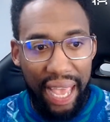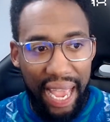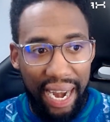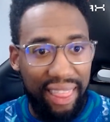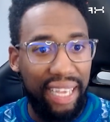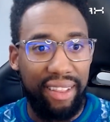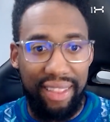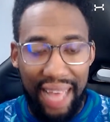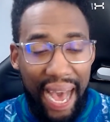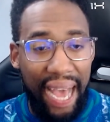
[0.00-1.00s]
And I think
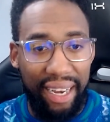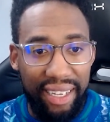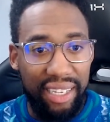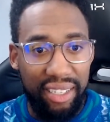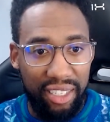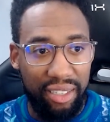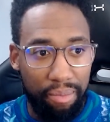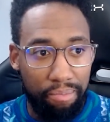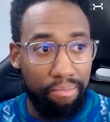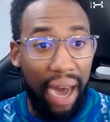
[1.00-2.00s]
that is
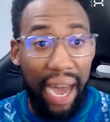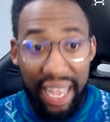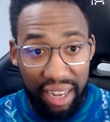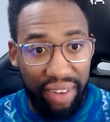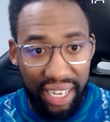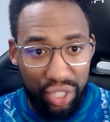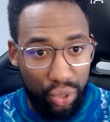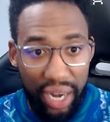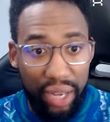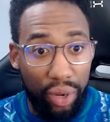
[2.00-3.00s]
my advice to
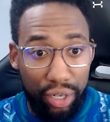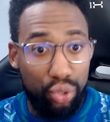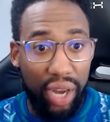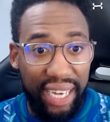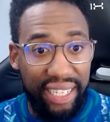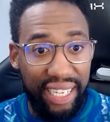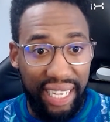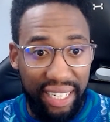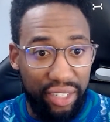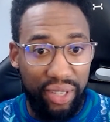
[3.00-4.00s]
anyone who's trying to get
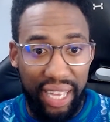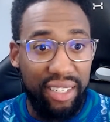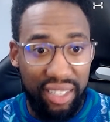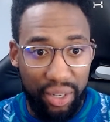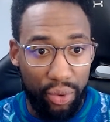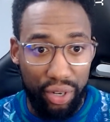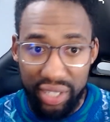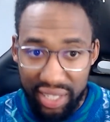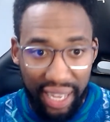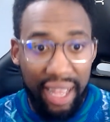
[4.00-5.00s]
into the agency world,
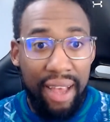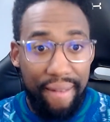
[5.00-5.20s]
is like,